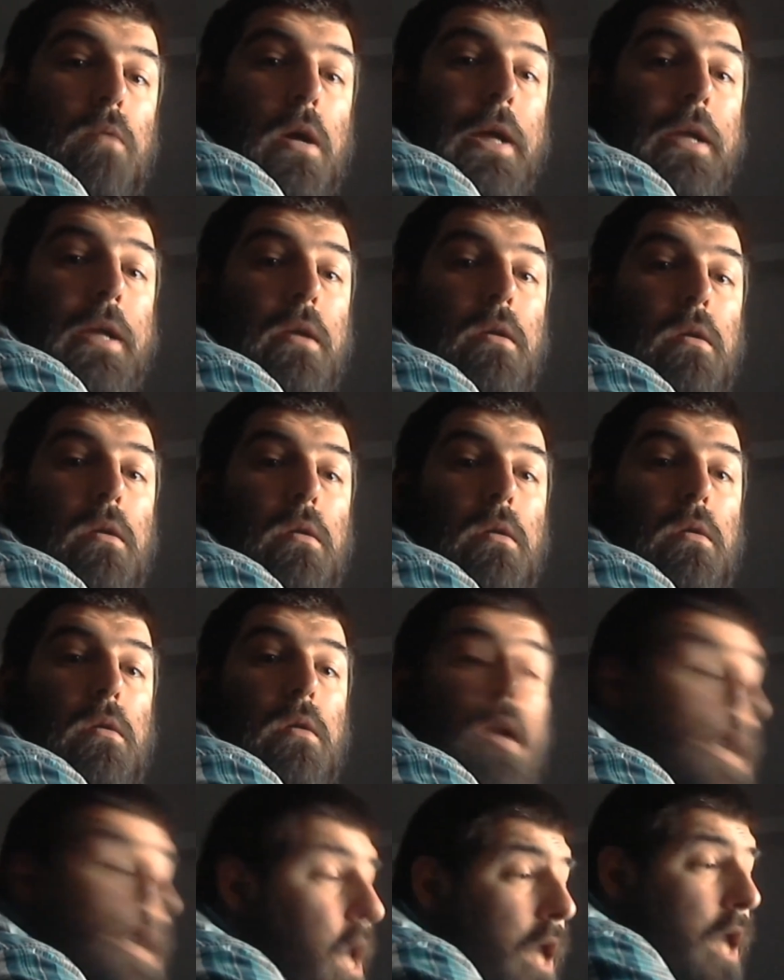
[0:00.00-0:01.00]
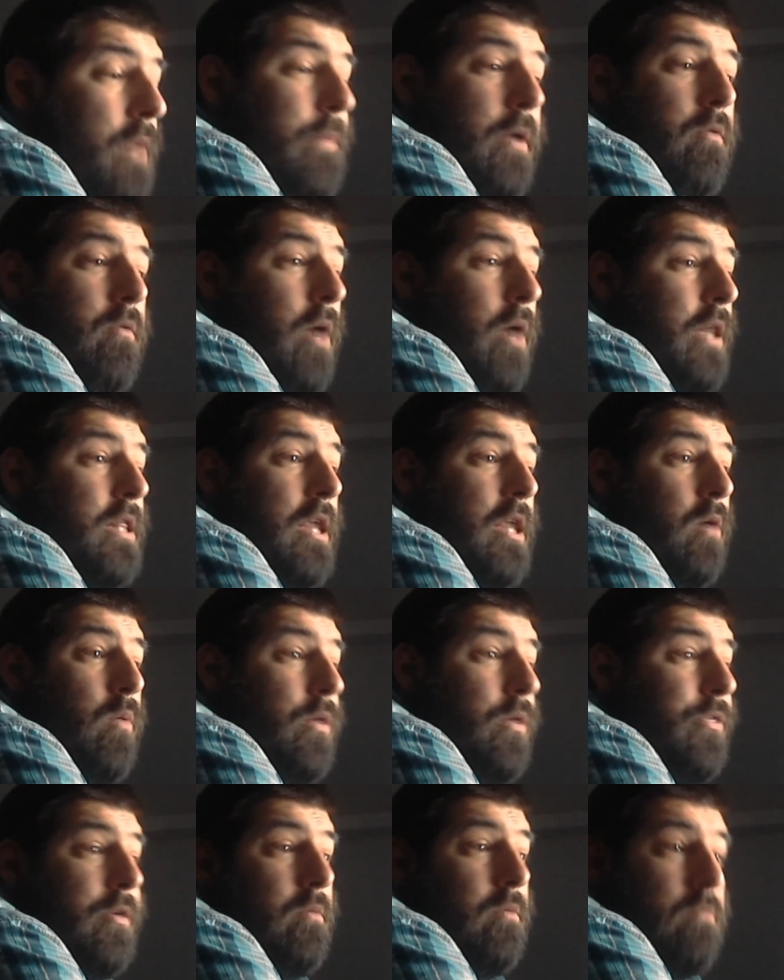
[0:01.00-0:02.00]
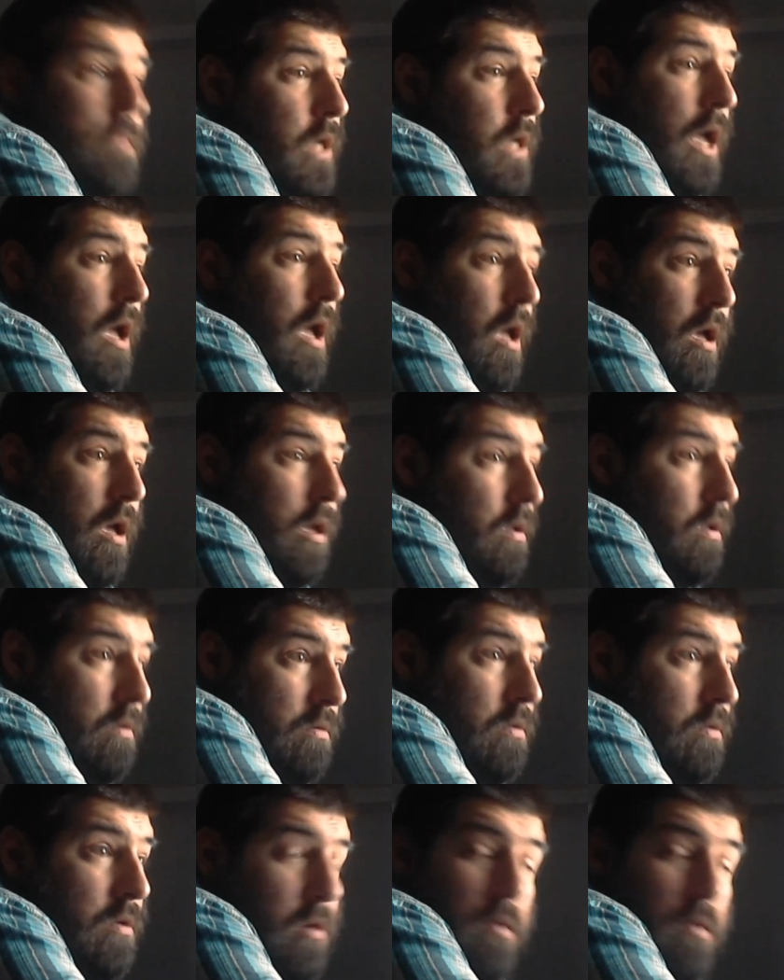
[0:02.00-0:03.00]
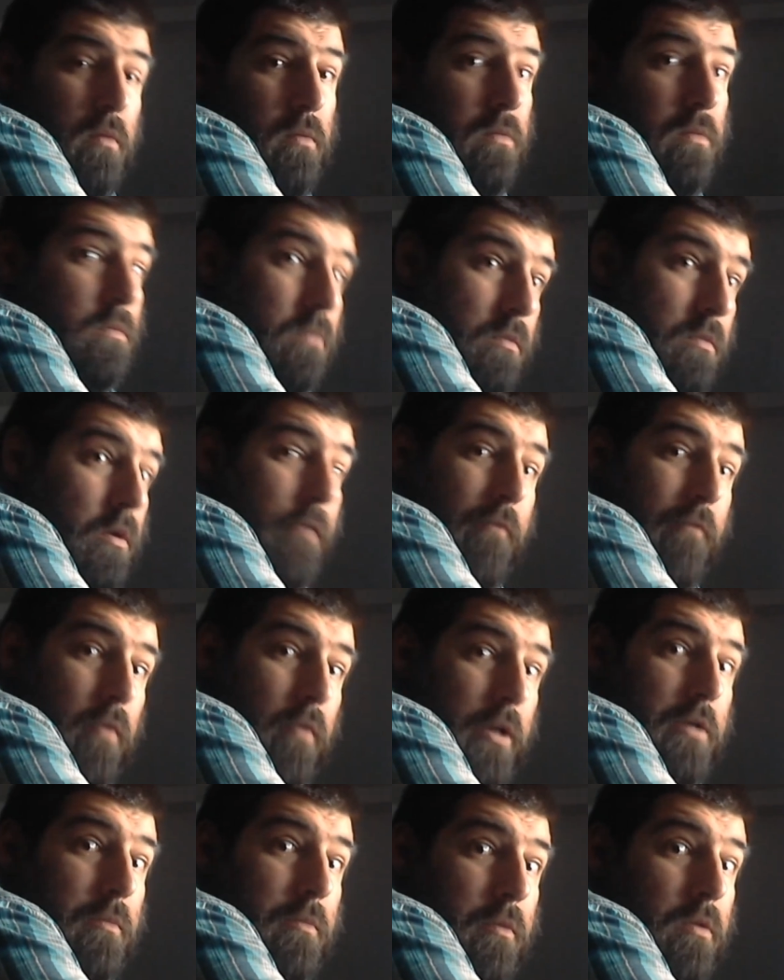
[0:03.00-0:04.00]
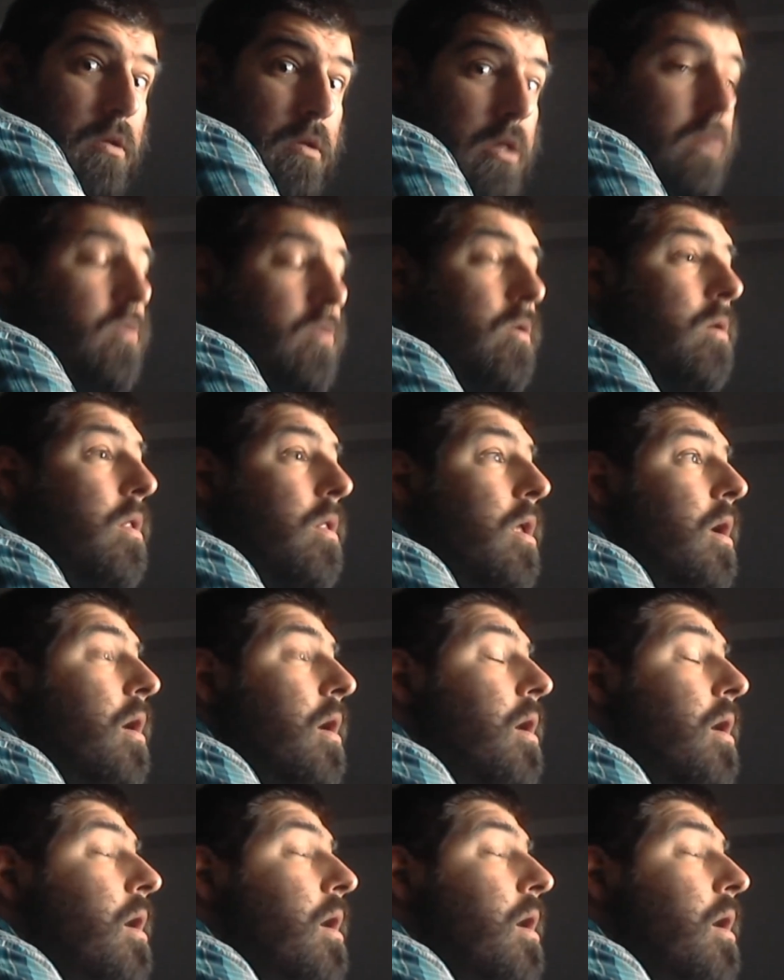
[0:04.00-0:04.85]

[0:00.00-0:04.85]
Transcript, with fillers: Right? And I'd have been right there with them. Yeah, you know, right to birth control.